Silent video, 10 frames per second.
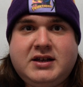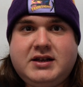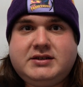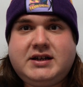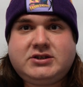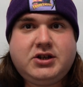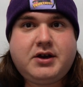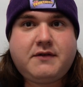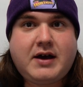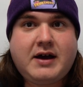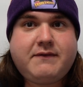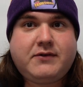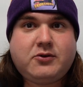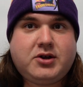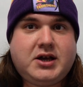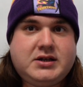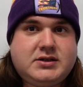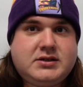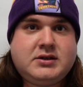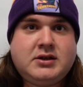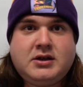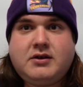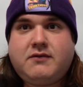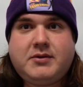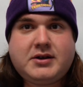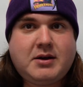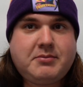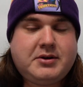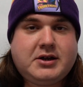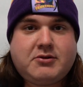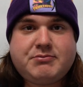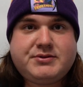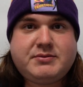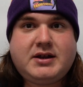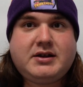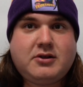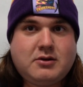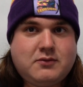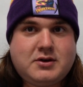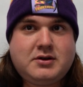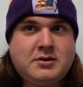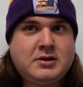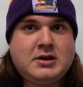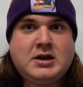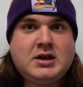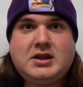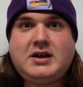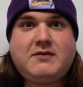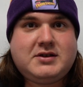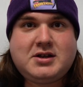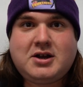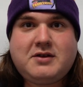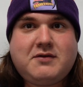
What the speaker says: It is actually an iPhone case from the company Crimson and Clover. They have a ton